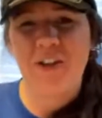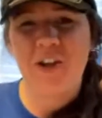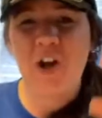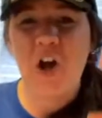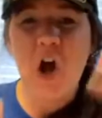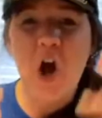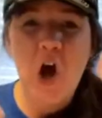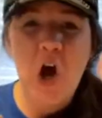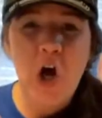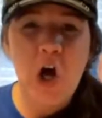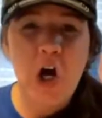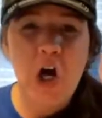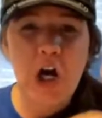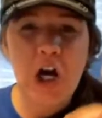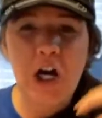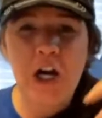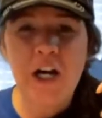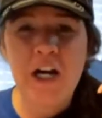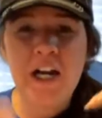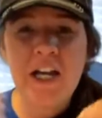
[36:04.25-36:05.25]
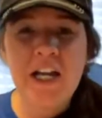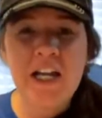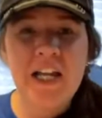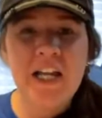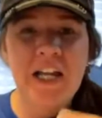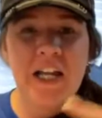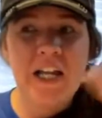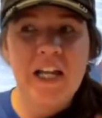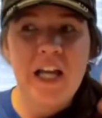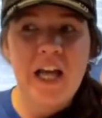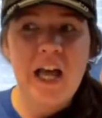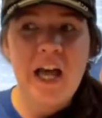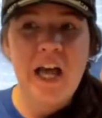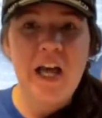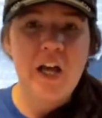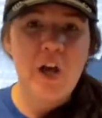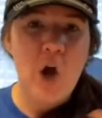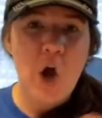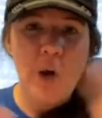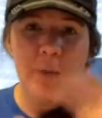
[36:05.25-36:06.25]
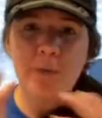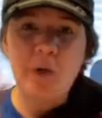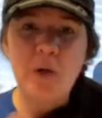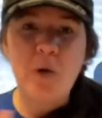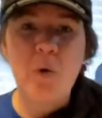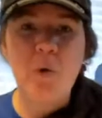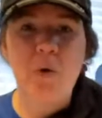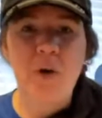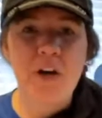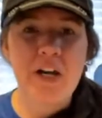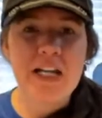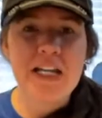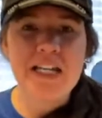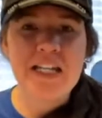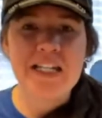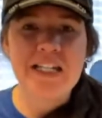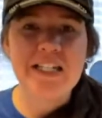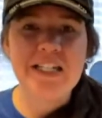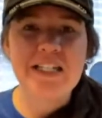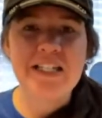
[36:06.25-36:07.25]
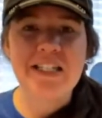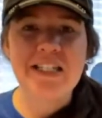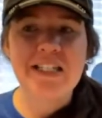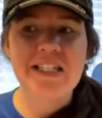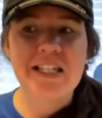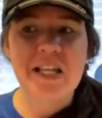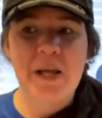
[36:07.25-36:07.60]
car home decor is.